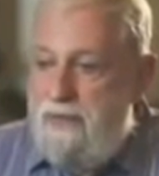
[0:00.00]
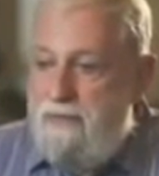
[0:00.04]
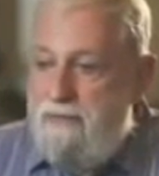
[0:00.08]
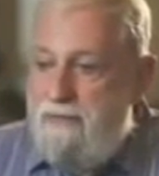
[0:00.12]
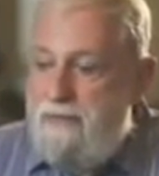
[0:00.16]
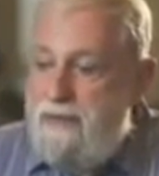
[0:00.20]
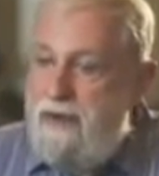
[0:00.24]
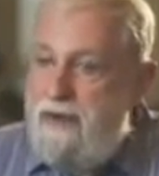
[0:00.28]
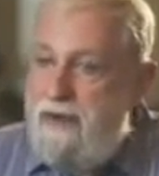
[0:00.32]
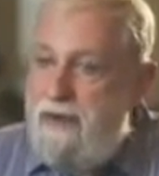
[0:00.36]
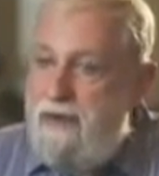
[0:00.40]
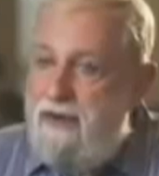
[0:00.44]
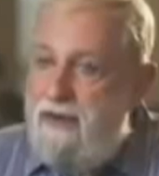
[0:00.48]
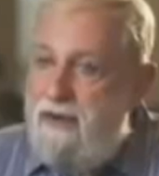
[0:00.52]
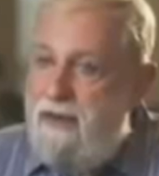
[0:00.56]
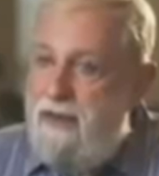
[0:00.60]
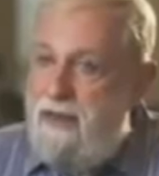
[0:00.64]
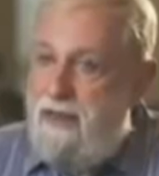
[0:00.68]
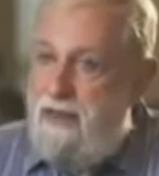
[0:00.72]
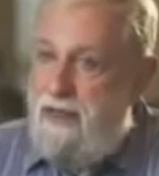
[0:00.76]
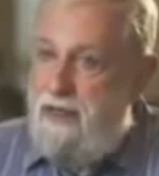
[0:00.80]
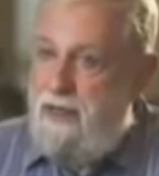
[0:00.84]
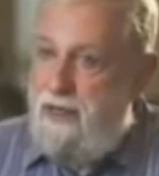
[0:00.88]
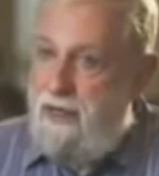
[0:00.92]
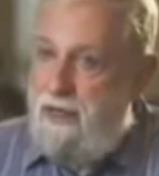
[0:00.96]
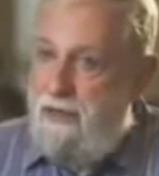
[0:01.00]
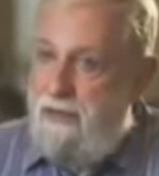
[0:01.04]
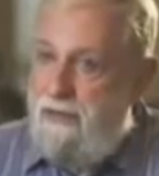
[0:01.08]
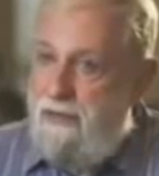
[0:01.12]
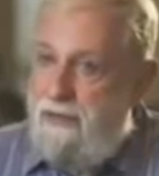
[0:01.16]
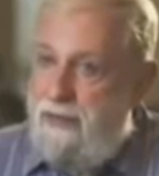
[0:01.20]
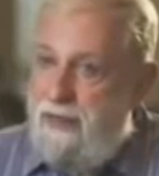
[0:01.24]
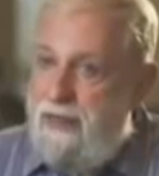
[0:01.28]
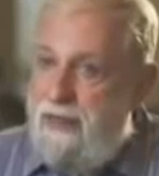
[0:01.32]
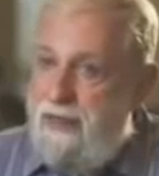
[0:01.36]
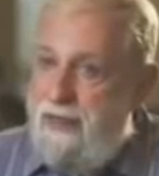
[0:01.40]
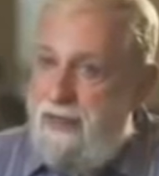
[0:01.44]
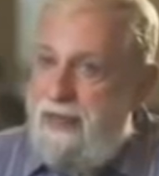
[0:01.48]
impaired thinking,
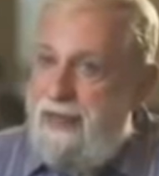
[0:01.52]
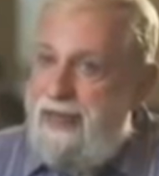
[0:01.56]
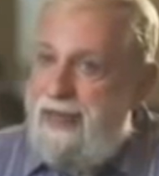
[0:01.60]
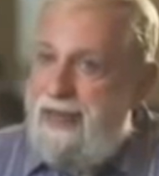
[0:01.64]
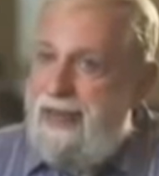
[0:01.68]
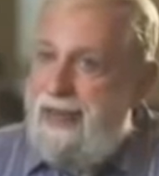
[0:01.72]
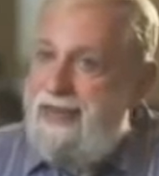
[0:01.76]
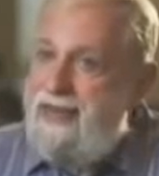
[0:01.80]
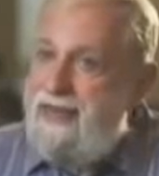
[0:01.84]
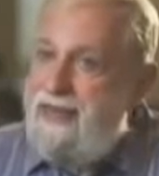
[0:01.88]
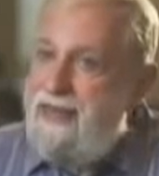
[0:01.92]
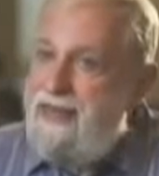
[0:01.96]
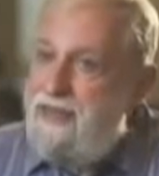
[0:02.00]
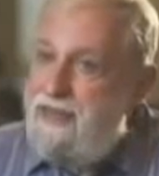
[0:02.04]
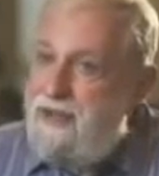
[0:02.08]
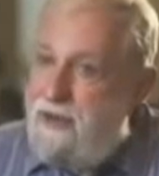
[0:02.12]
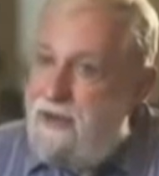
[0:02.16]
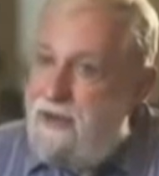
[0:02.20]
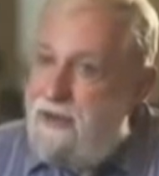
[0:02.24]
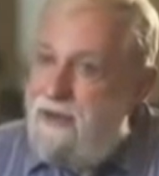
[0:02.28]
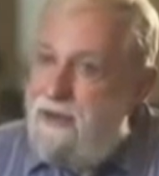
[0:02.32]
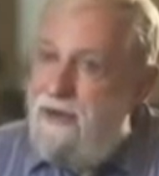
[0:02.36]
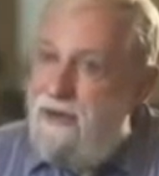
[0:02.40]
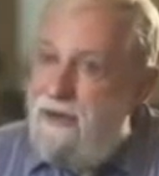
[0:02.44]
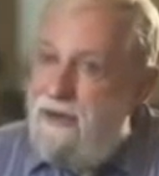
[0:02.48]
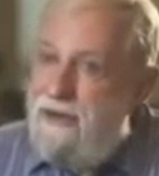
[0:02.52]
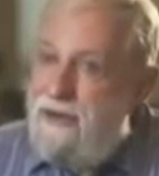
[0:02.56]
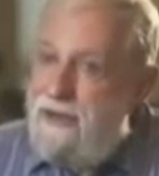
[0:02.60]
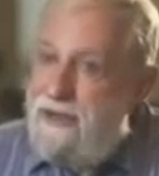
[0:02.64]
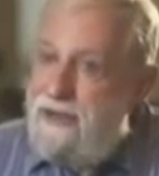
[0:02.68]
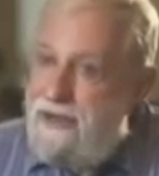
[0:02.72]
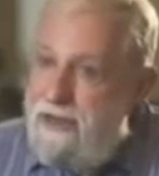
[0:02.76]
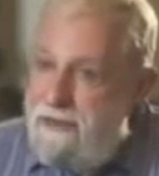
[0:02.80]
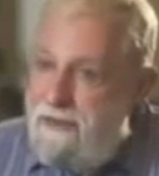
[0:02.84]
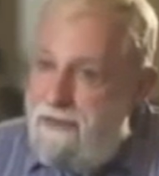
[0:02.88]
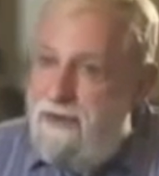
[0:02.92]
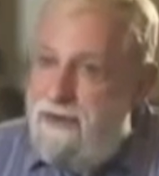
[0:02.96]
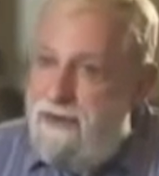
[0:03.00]
and they don't know the
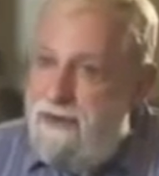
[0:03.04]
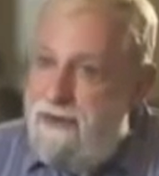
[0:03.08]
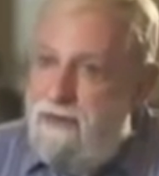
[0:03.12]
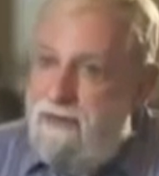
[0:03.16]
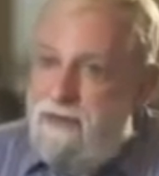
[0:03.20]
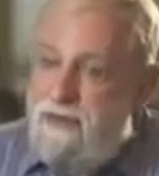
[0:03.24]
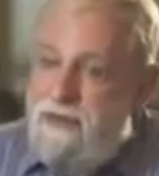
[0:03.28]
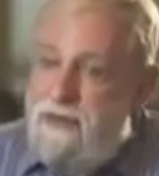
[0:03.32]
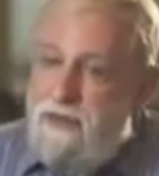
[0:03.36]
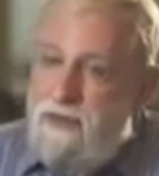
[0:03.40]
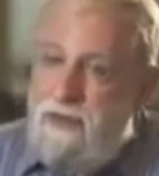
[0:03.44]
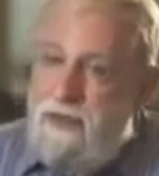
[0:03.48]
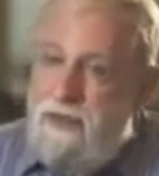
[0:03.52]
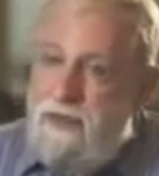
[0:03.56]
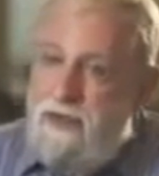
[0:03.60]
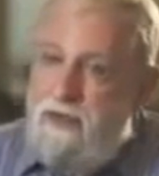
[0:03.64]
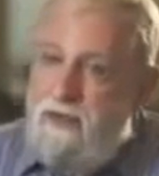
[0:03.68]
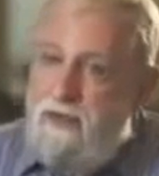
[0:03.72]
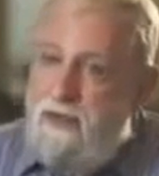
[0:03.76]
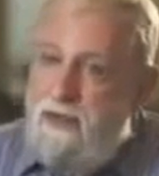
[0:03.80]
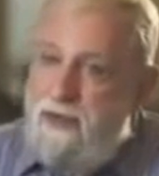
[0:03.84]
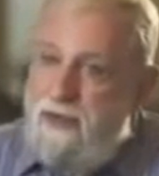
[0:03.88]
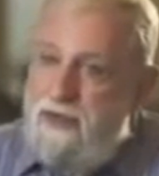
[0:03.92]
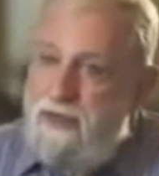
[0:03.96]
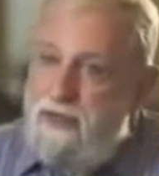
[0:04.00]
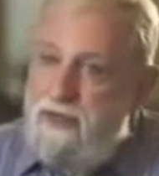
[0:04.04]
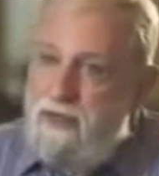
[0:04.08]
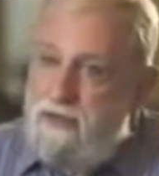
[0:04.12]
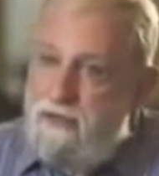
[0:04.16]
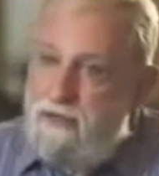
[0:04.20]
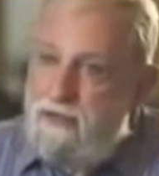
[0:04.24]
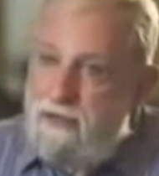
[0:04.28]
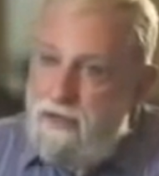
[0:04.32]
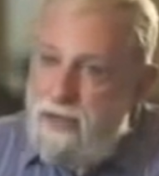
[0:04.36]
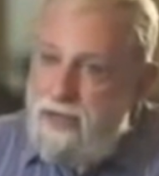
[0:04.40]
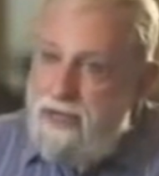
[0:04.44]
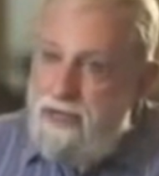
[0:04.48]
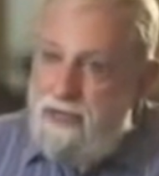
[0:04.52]
difference between what is
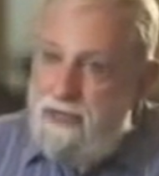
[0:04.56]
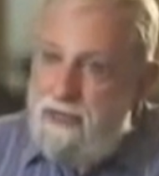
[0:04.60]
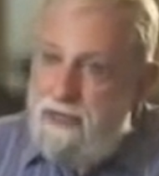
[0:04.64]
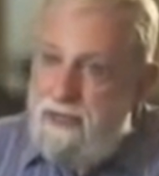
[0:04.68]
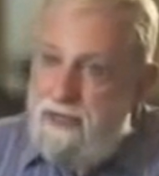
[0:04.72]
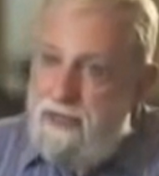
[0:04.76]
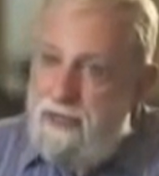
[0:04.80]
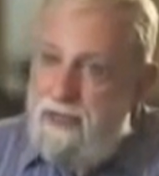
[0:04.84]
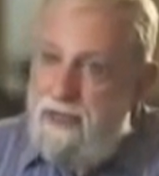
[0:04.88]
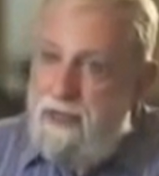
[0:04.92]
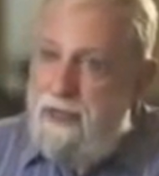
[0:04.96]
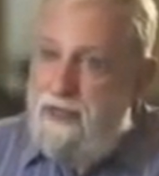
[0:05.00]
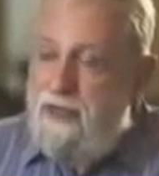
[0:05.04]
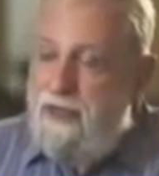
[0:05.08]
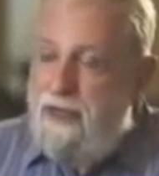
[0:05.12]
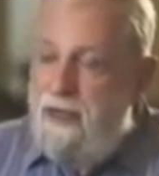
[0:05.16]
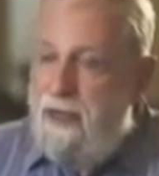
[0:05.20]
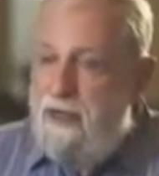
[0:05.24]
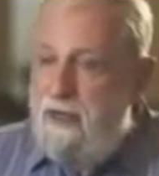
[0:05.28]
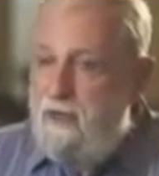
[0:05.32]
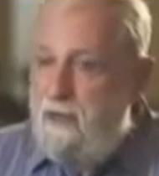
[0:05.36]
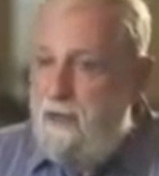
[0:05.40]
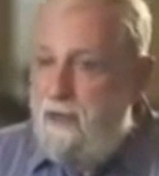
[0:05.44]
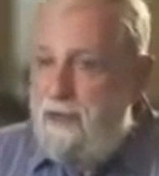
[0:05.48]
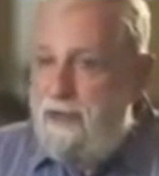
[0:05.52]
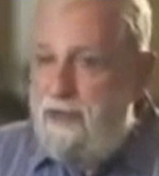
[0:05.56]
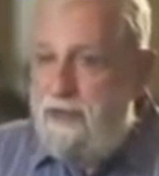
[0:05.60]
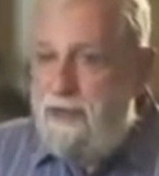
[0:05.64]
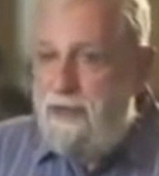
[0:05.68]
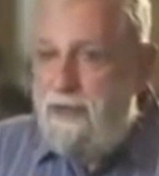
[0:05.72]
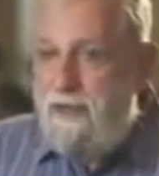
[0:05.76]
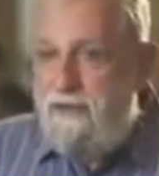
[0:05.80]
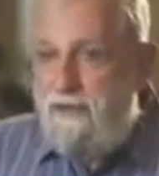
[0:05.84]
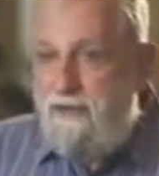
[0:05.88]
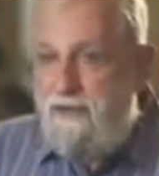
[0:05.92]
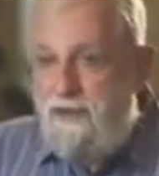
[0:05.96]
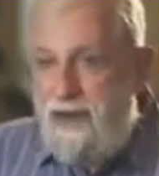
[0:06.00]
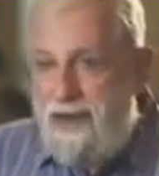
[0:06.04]
real and what is
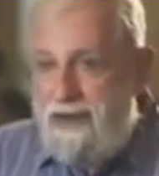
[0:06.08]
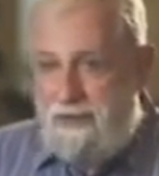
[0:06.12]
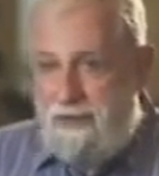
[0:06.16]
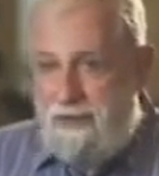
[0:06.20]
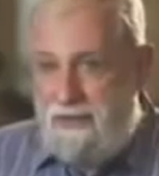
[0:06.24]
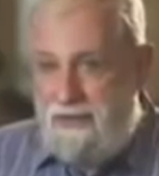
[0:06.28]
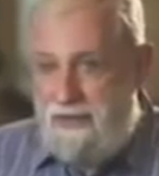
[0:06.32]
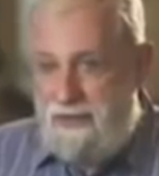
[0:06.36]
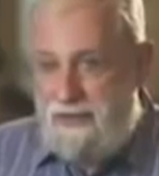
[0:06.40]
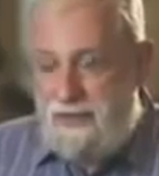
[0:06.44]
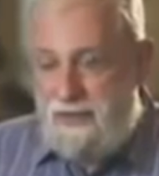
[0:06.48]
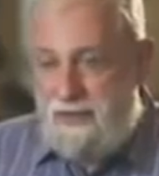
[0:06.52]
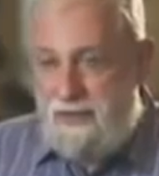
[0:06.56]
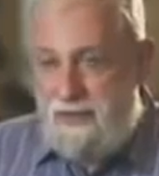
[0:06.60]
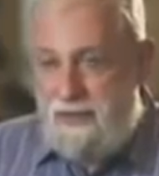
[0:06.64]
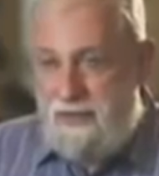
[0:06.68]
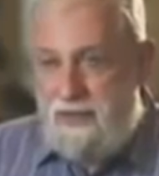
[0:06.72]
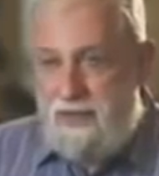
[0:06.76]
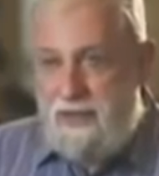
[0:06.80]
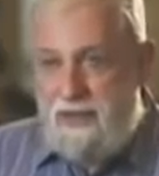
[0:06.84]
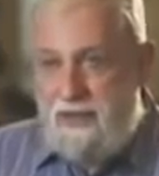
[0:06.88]
a fantasy.